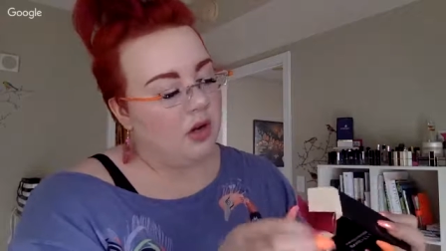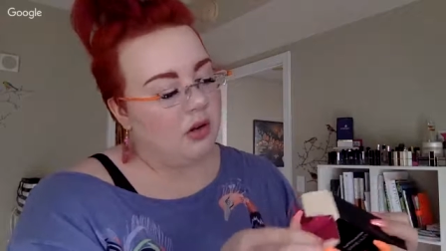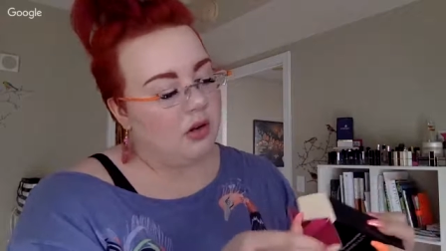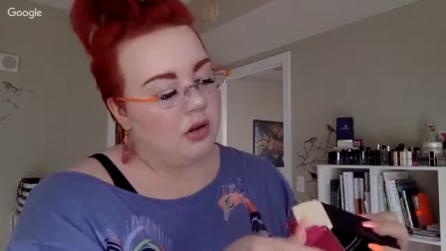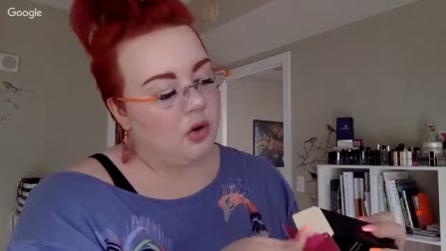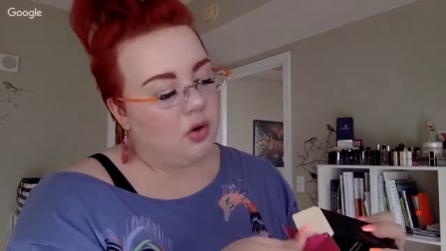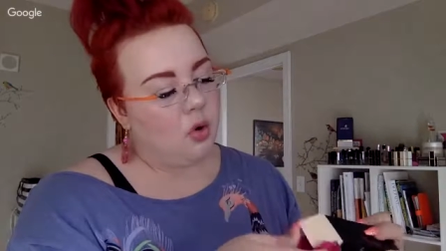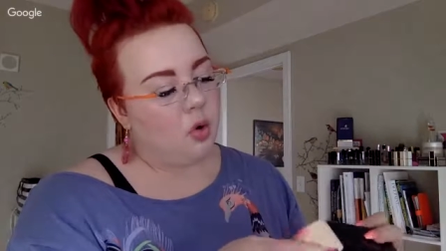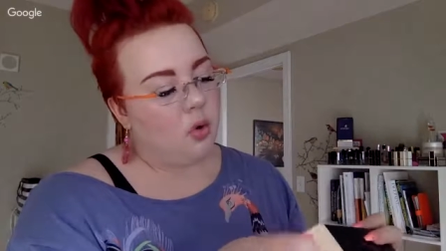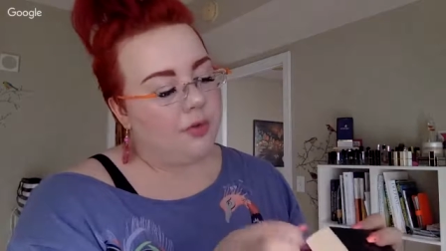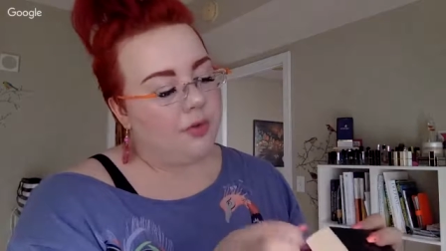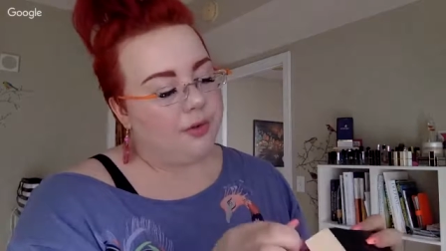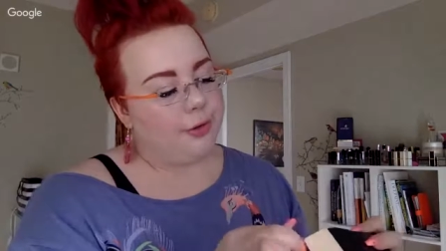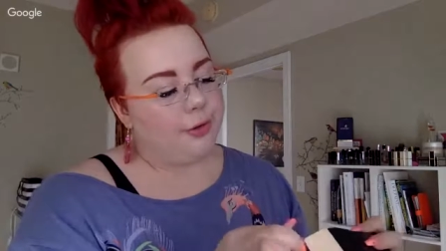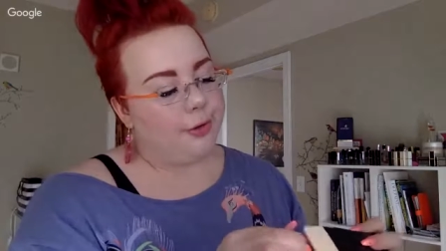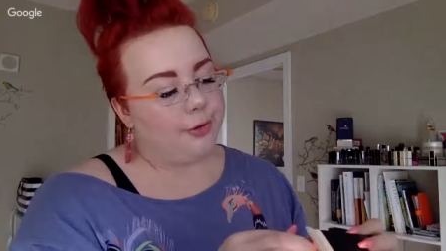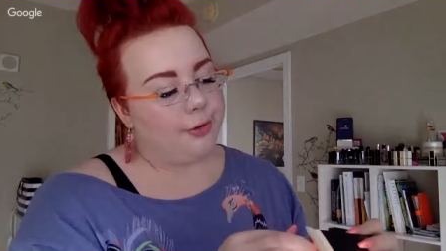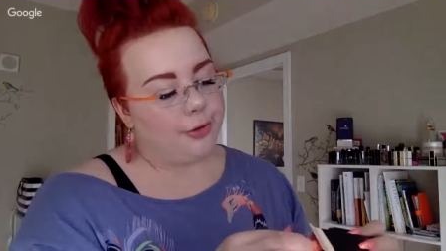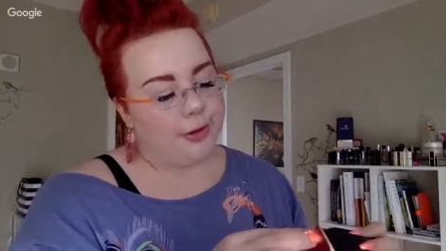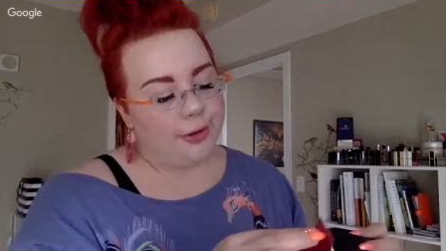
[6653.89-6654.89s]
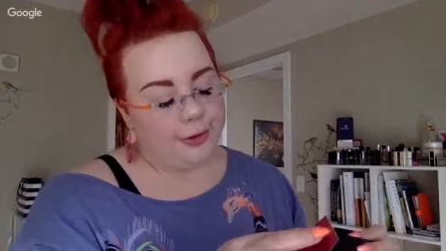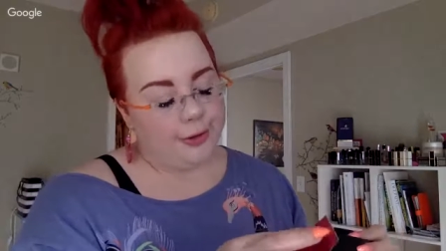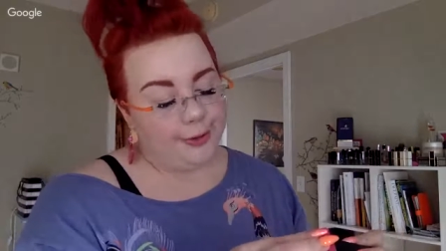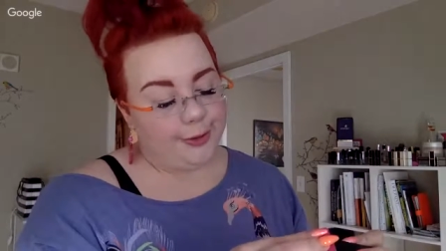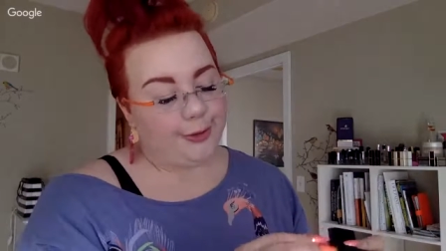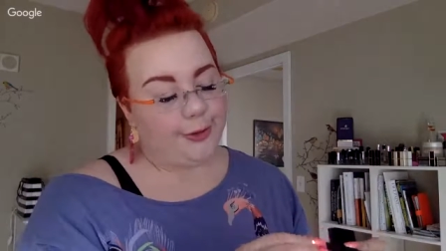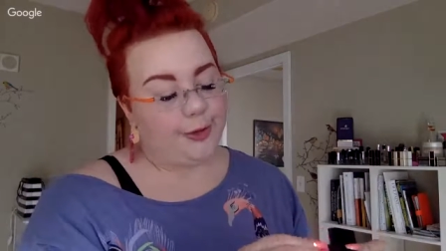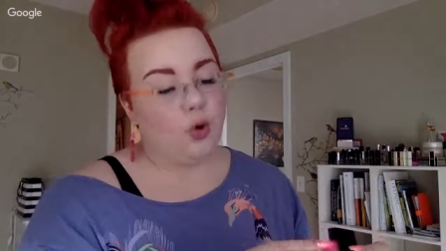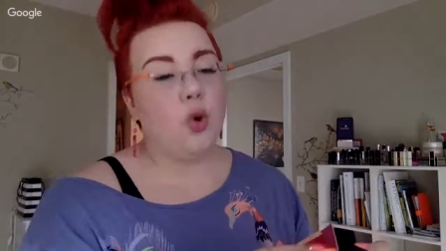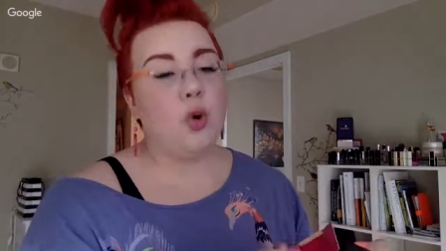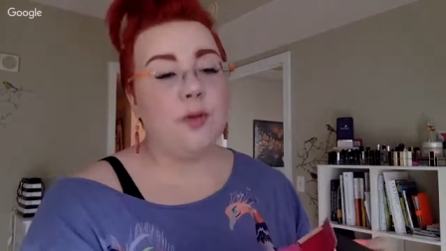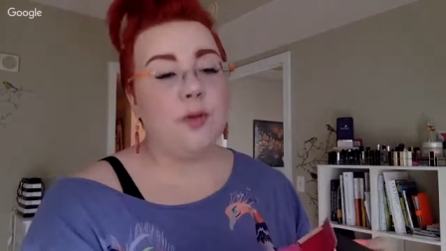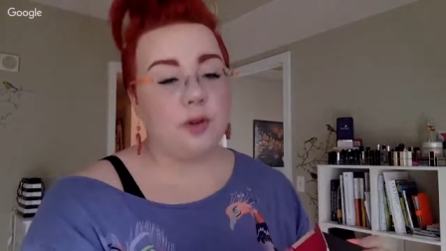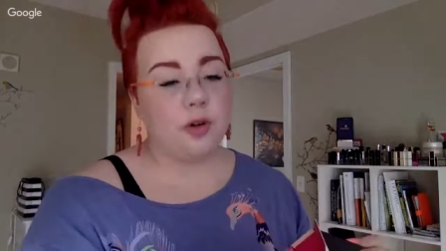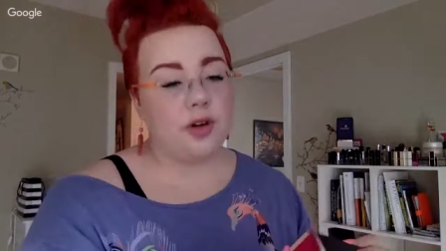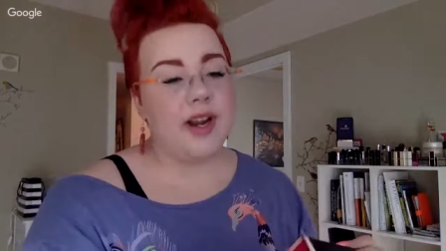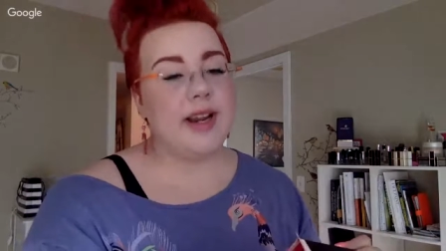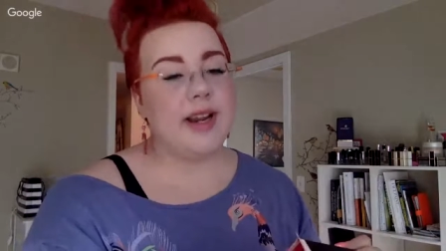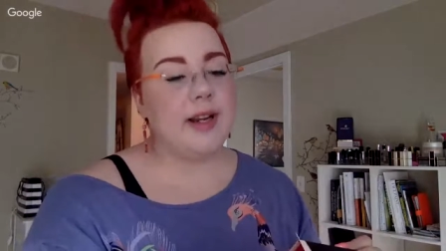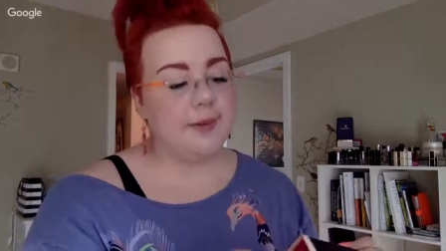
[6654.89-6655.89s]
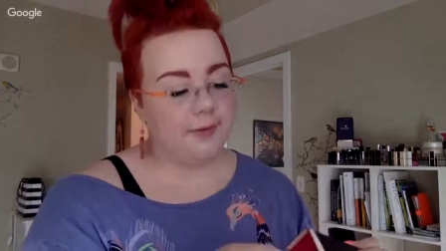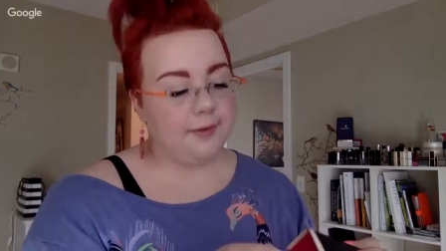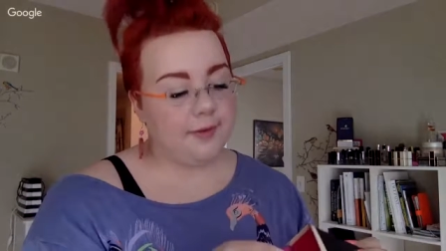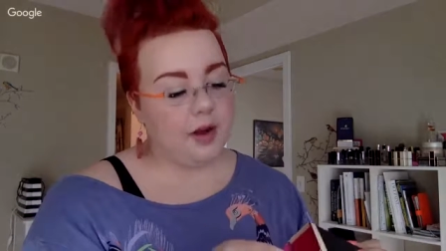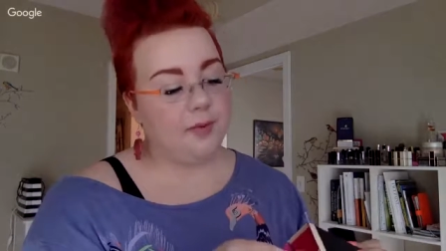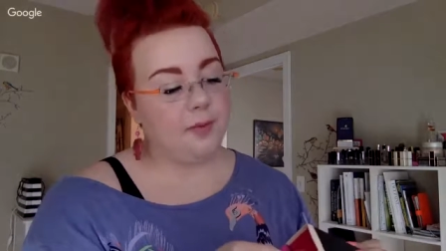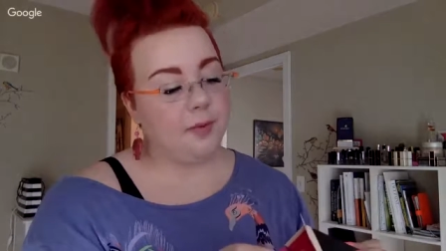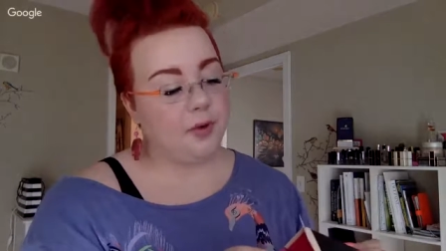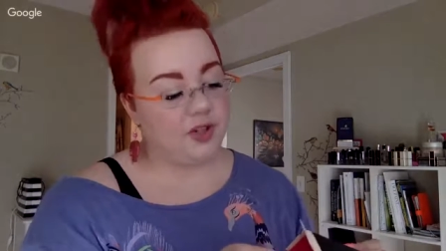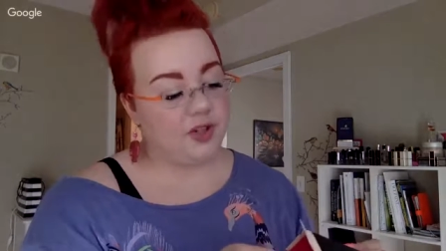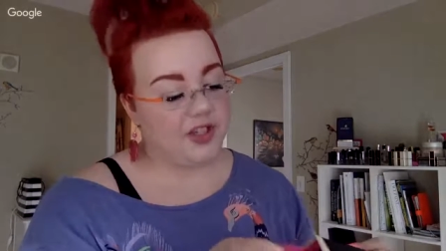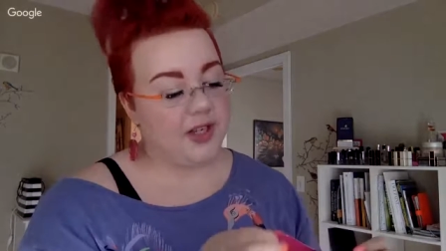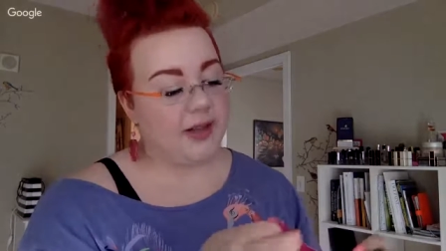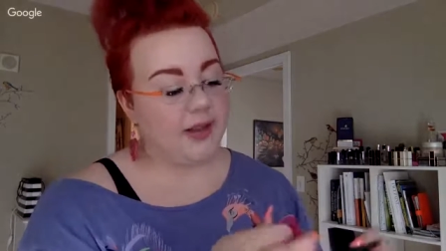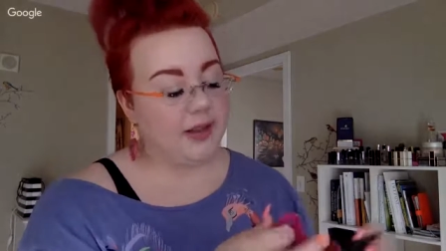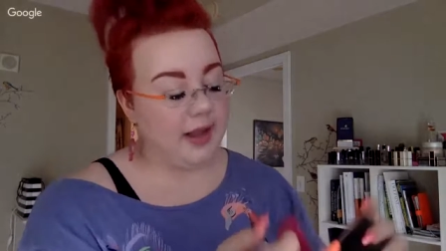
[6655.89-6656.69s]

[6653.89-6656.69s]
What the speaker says: over 85%